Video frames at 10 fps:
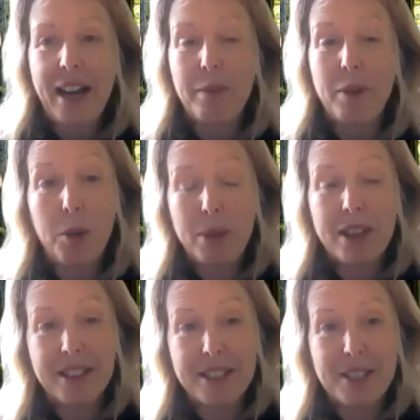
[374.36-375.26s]
I'm hoping
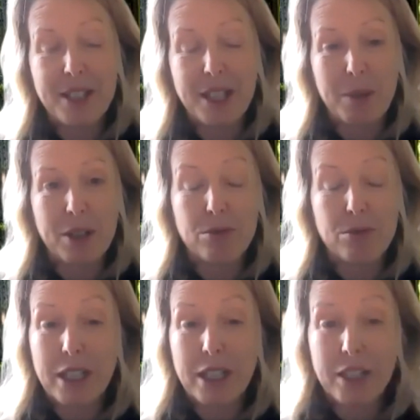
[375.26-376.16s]
that this is going to be a
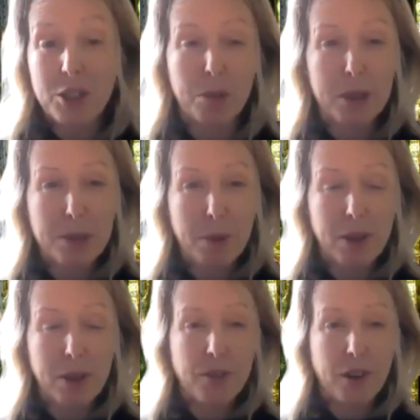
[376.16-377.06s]
really enjoyable
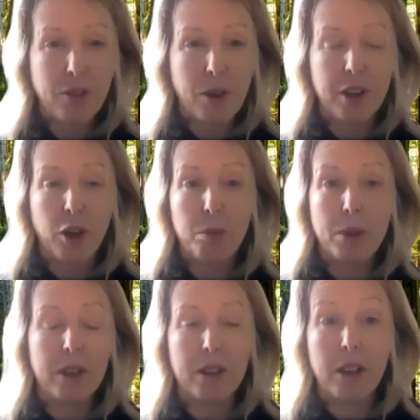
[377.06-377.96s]
experience for everyone. I hope you're
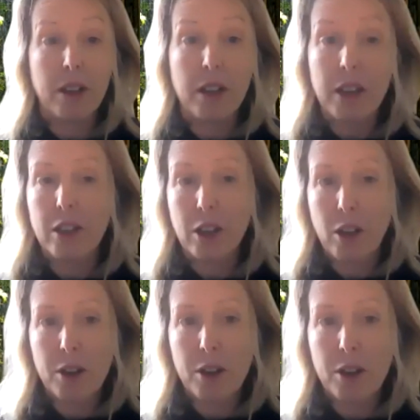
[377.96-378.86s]
going to learn a
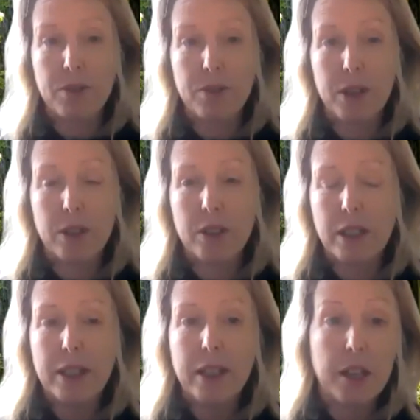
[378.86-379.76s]
lot, but feel
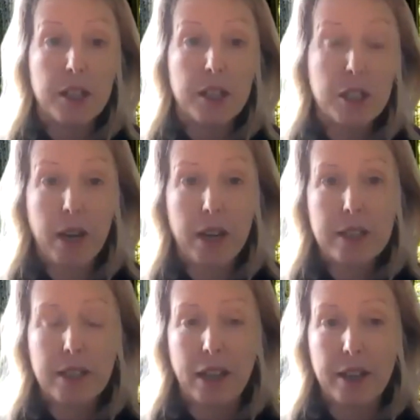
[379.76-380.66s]

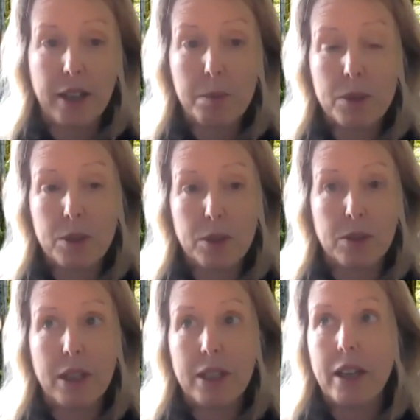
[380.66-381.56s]
inspired and
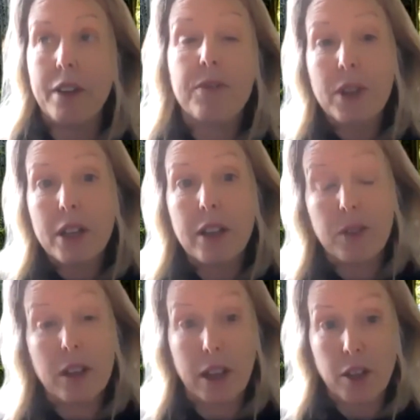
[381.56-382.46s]

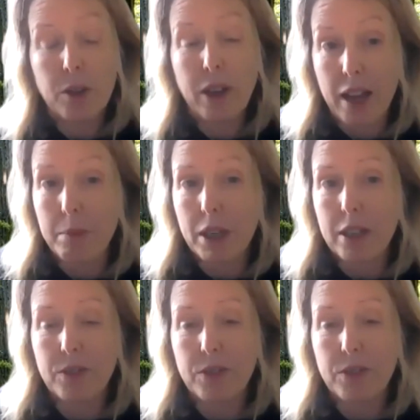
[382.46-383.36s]
feeling like you can make a
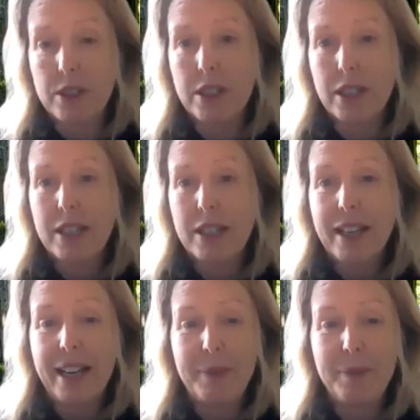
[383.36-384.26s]
difference.
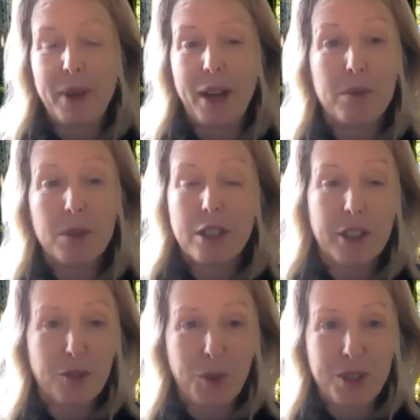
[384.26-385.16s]
I'm really
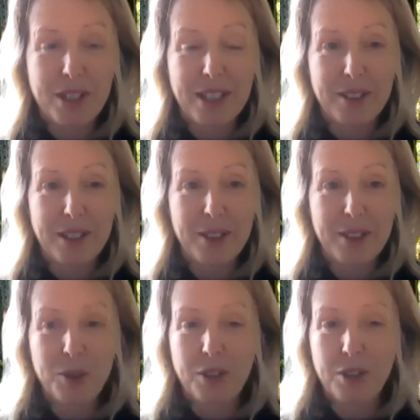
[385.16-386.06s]
looking forward to hearing
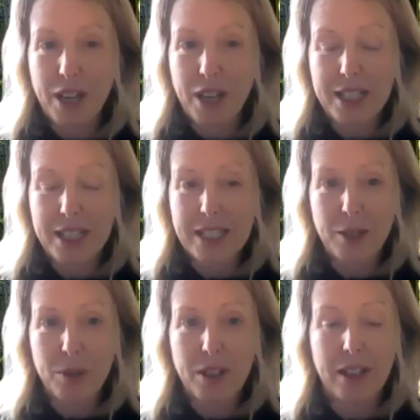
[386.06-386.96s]
all of the great ideas I
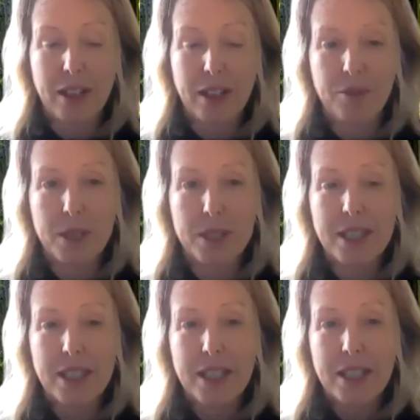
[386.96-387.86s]
know are going to come from this.
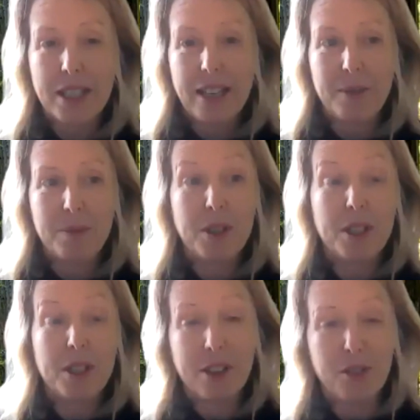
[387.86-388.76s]
And I'm really
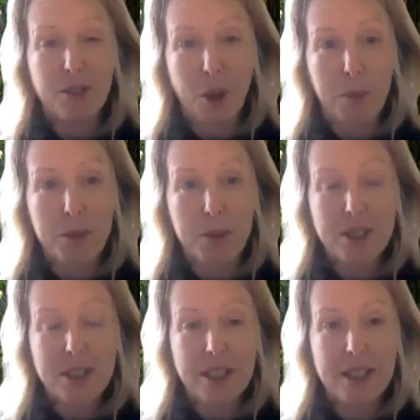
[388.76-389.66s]
grateful for the
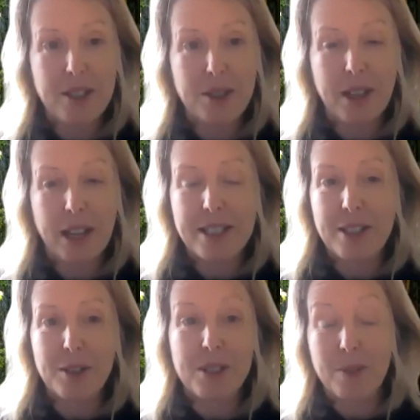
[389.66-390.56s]
opportunity to get to
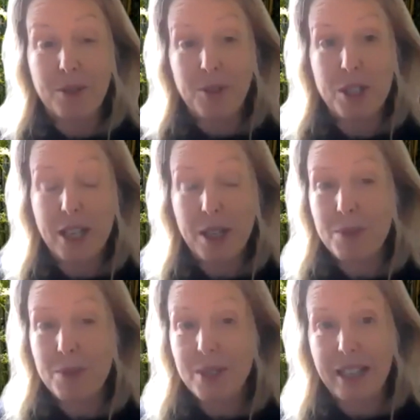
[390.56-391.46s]
know some of your
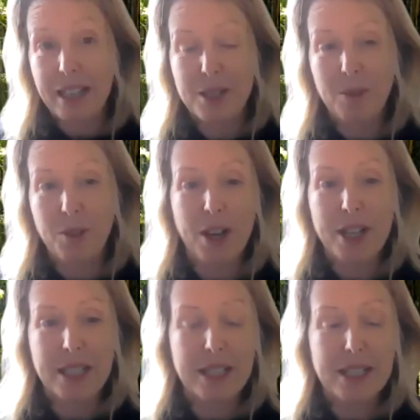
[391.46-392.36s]
teams and to hear some of your
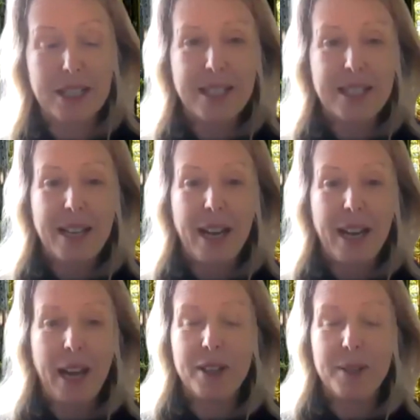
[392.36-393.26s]
ideas.
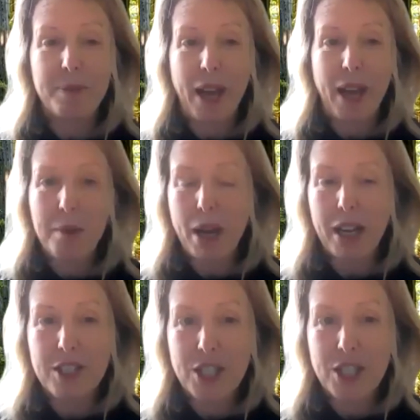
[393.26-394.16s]
I'm going to hand back
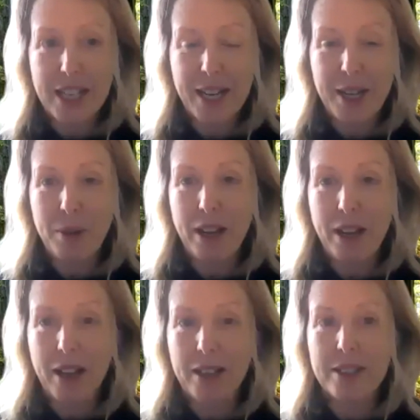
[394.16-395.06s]
to Jay now
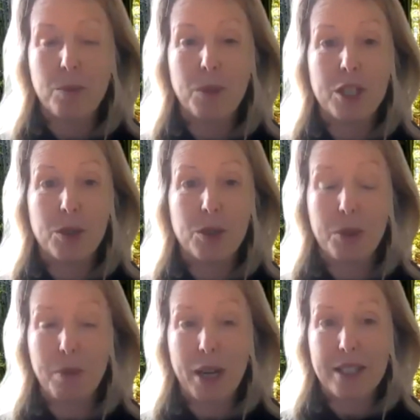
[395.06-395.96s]
and just wish you all the
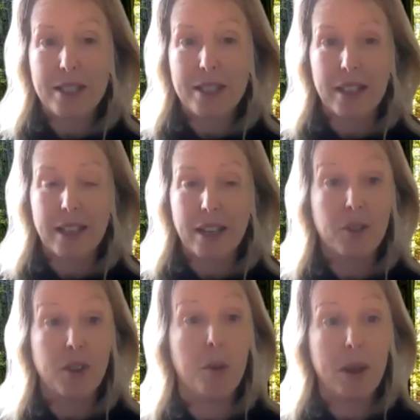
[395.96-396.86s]
best and hope
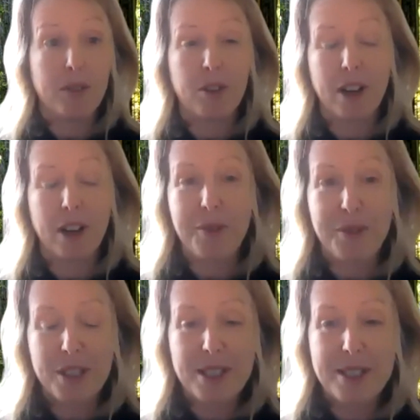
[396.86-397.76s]
you have a great
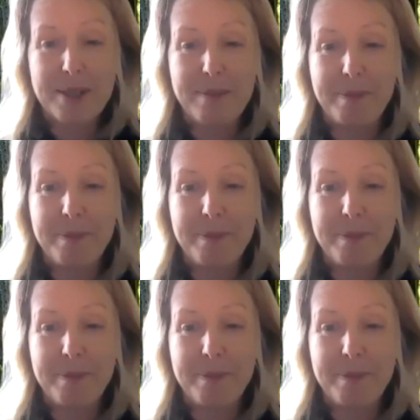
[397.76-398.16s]
conference.